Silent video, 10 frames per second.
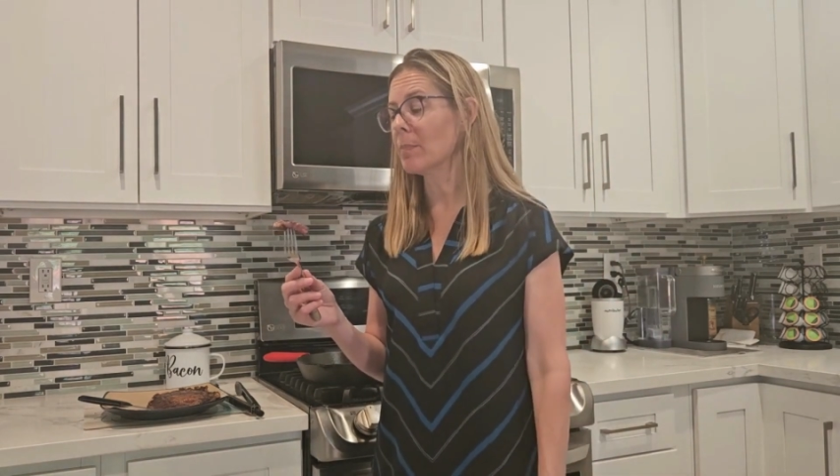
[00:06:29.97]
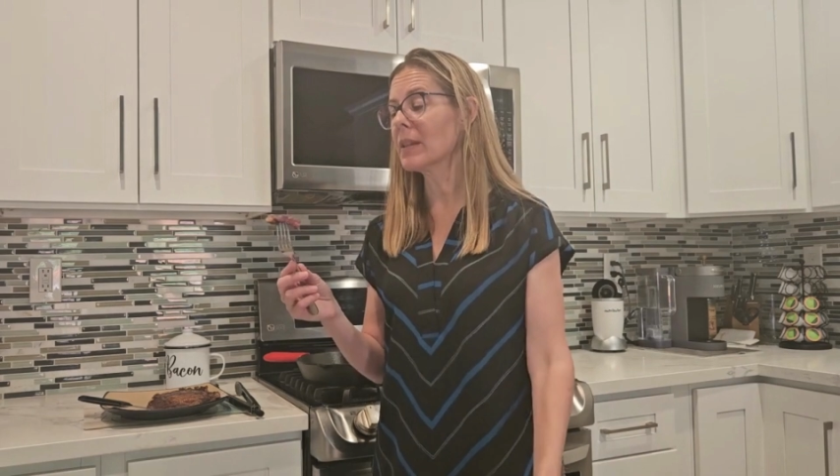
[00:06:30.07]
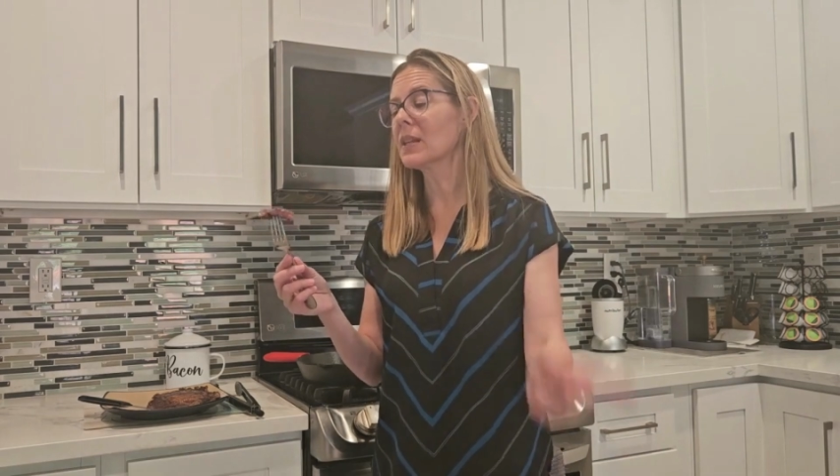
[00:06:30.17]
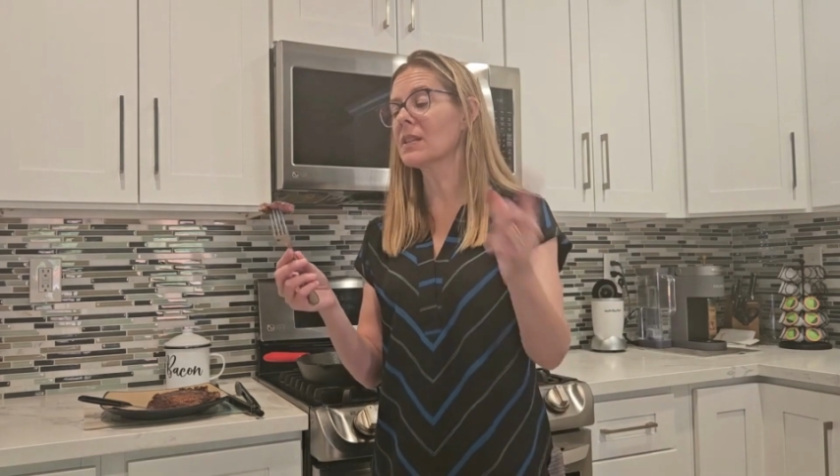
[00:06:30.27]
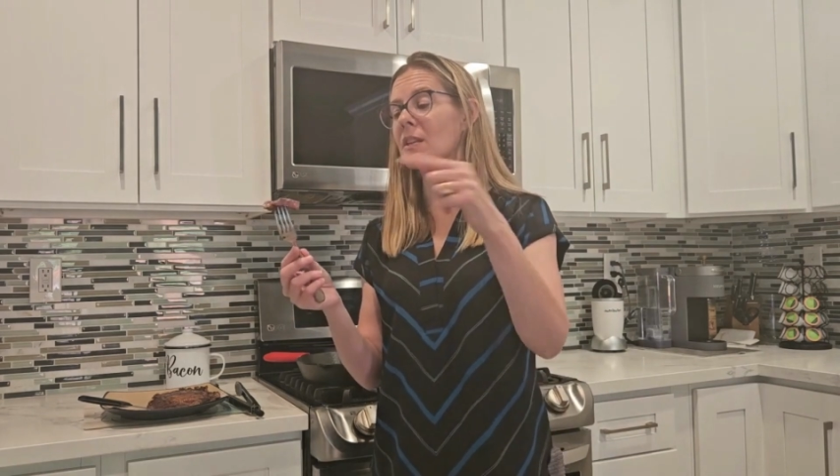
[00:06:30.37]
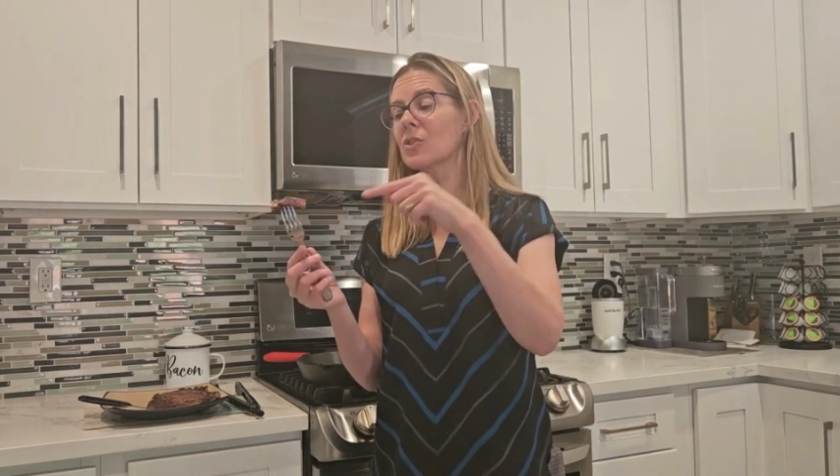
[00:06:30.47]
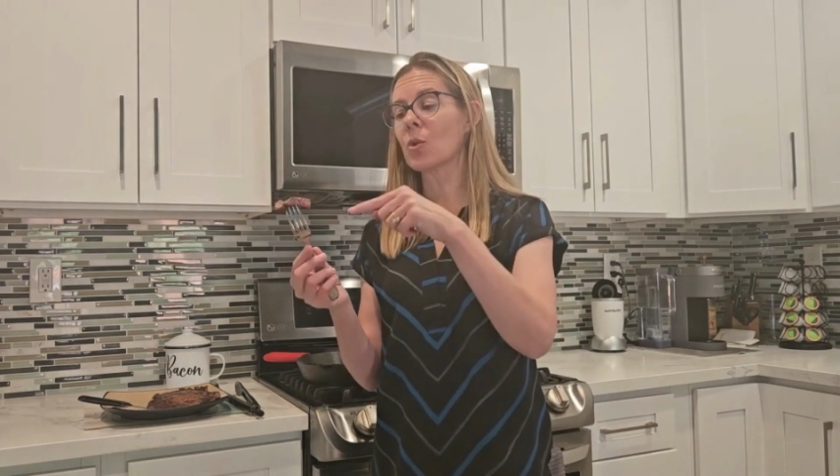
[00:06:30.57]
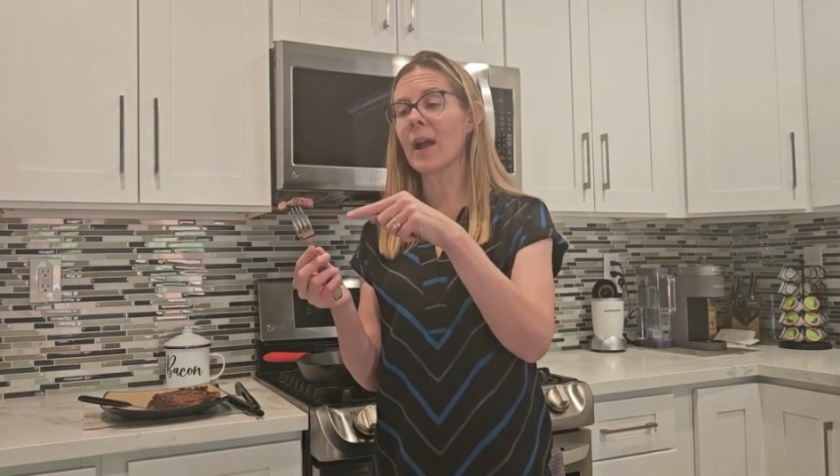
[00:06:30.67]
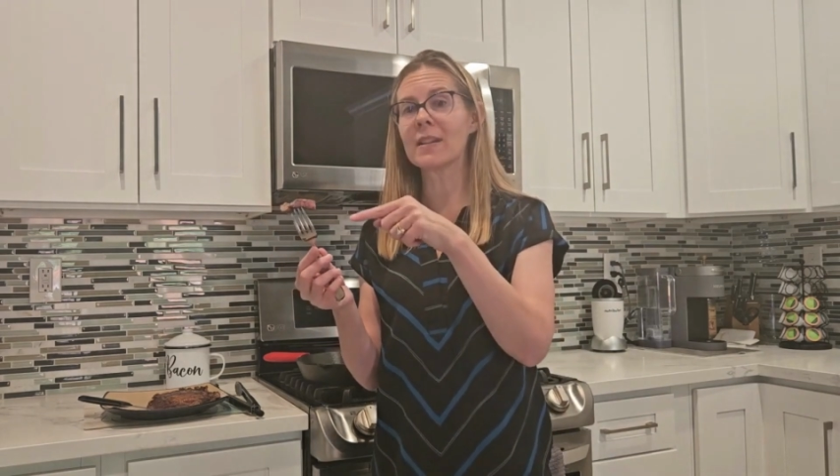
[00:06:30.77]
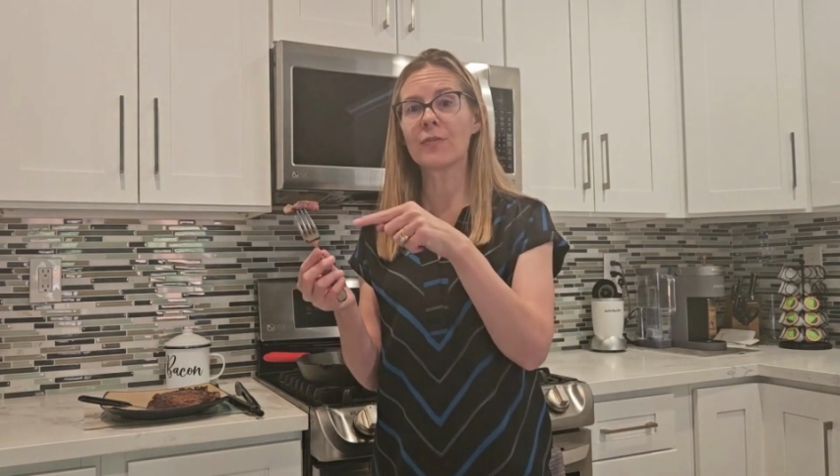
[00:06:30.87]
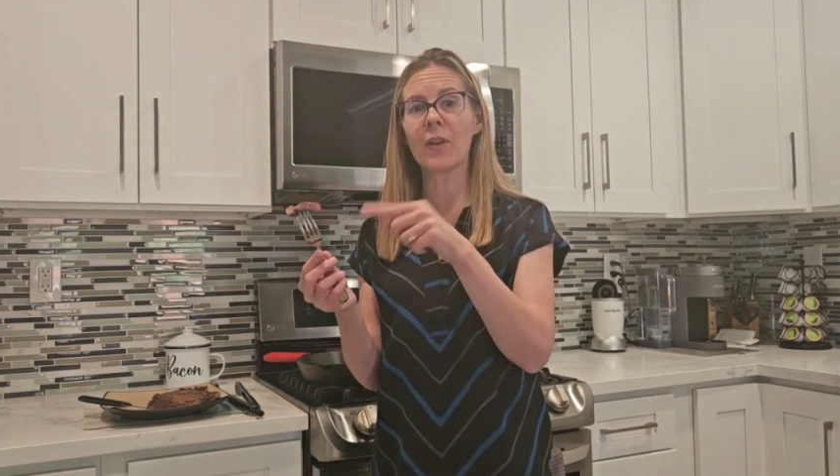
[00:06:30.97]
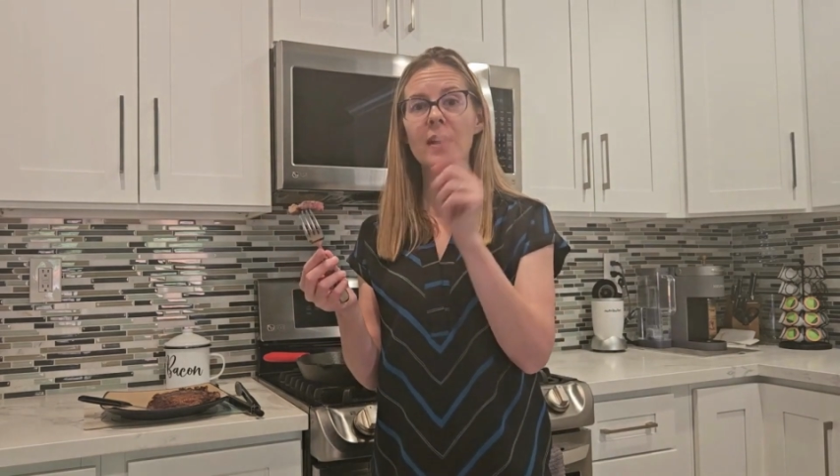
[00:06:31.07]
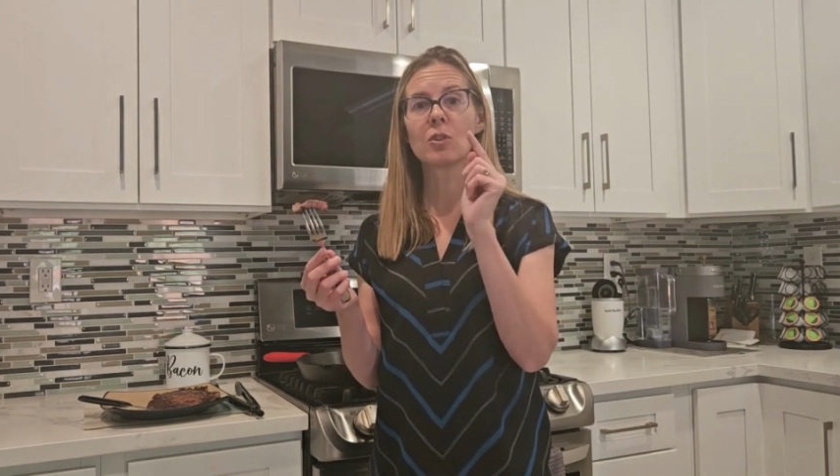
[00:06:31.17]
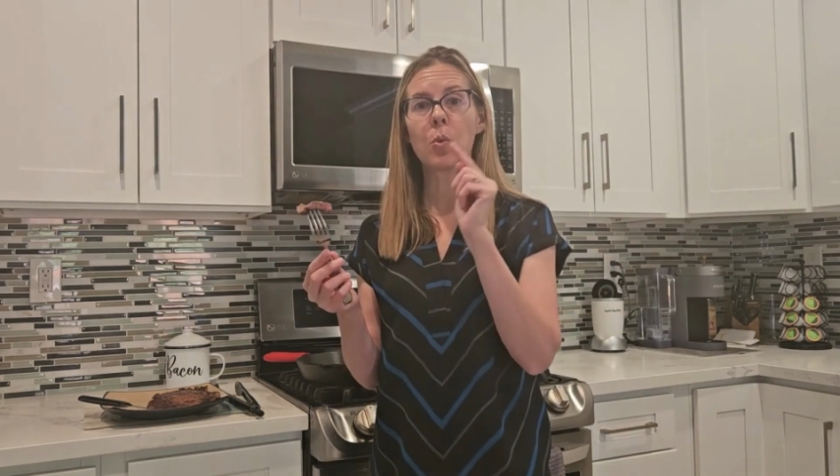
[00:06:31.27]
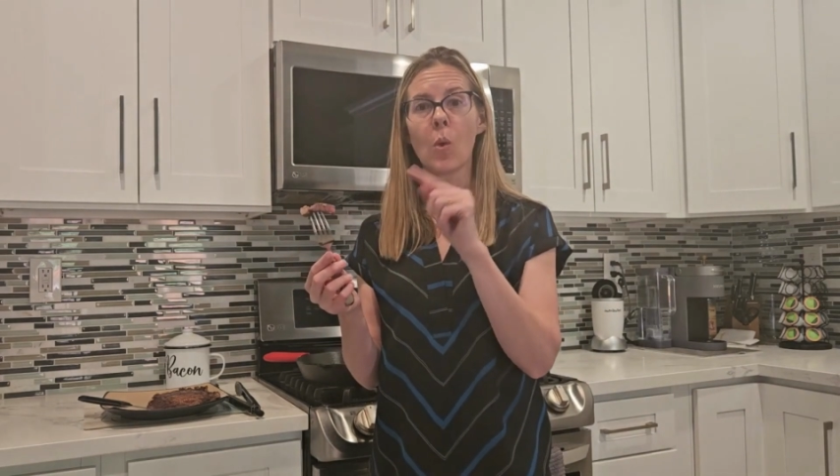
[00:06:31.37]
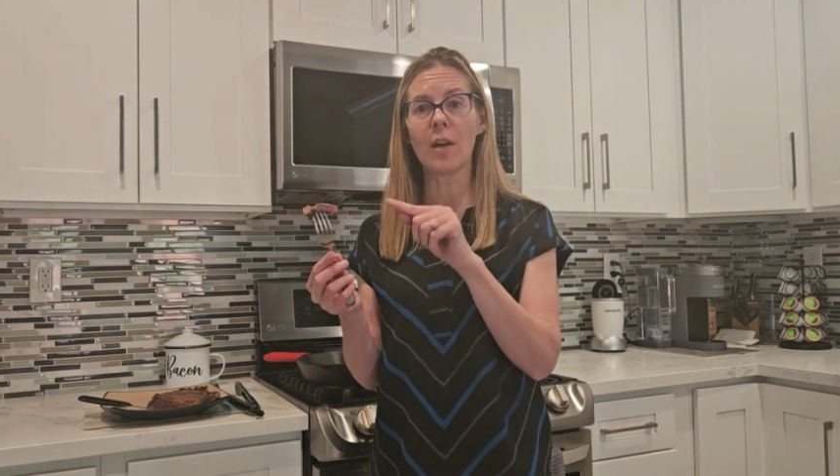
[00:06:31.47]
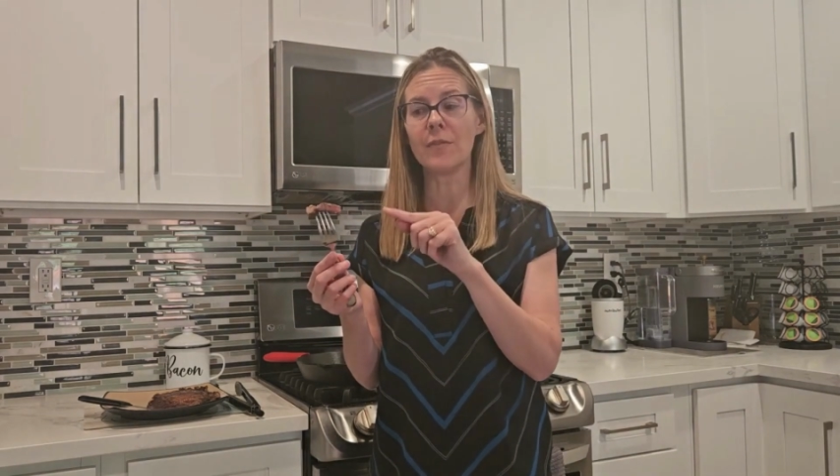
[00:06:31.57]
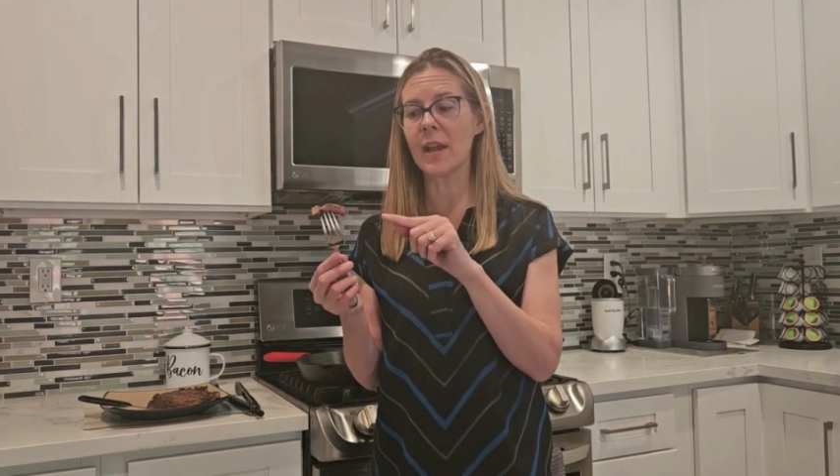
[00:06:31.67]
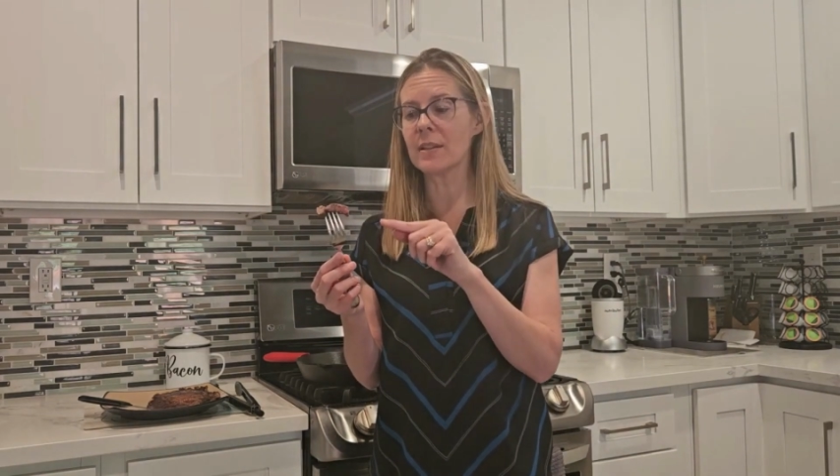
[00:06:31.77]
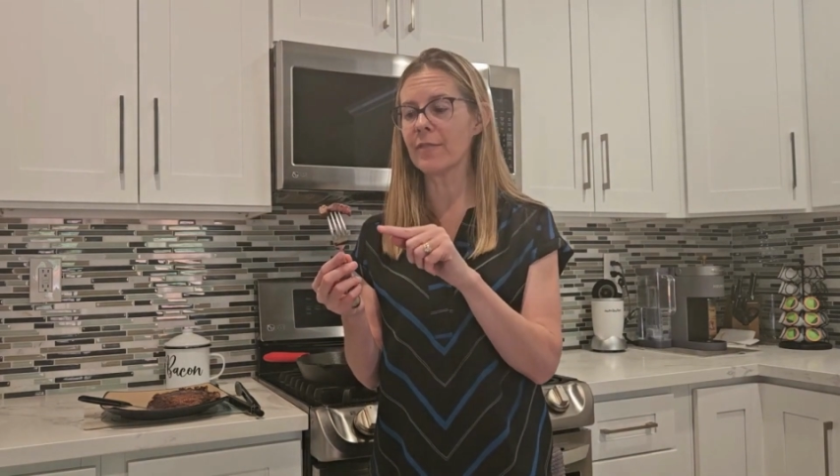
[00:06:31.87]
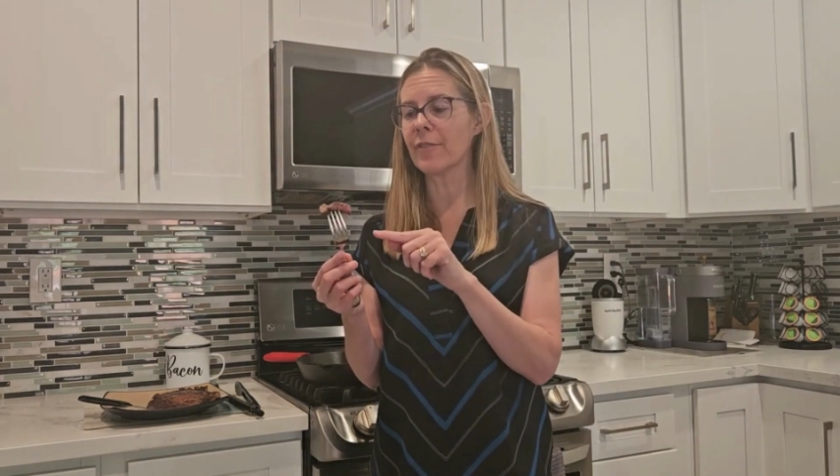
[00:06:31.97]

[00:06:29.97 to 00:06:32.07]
But this is grass-fed, $12.95.